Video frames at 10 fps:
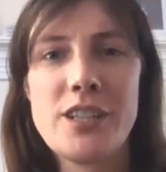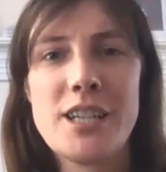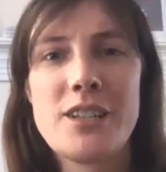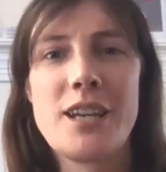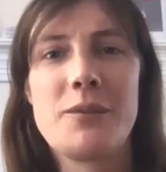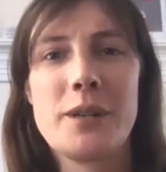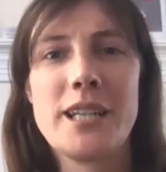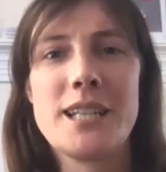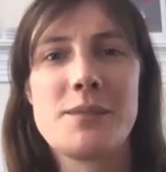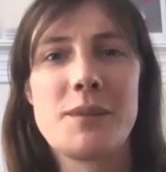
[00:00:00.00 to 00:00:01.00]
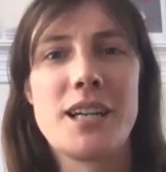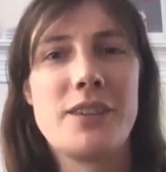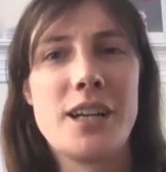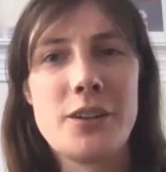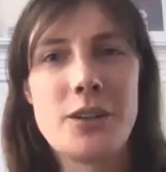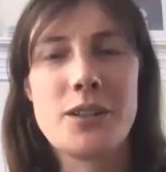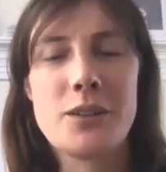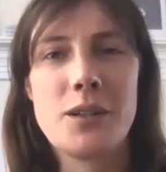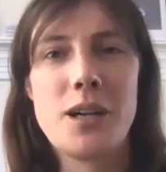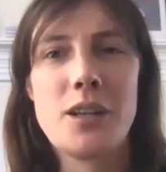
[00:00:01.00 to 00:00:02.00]
here, that we need some kind of
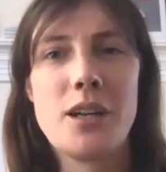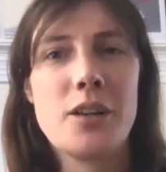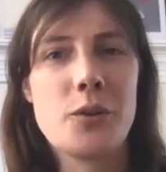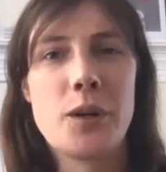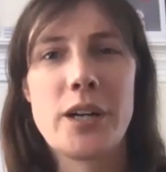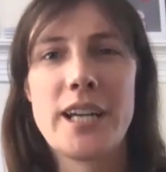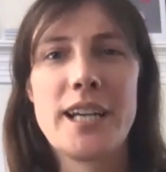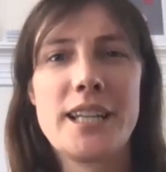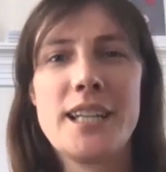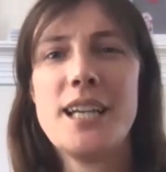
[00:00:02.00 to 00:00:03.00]
other work in.